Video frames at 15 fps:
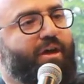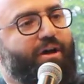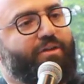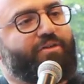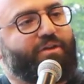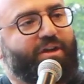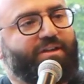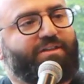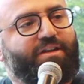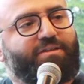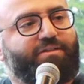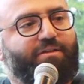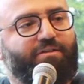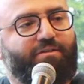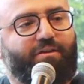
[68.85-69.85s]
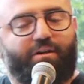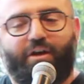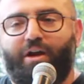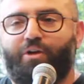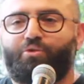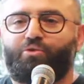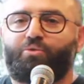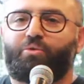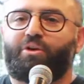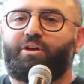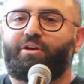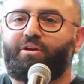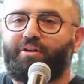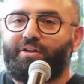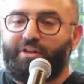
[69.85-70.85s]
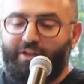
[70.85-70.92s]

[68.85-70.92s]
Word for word: other identity, how do we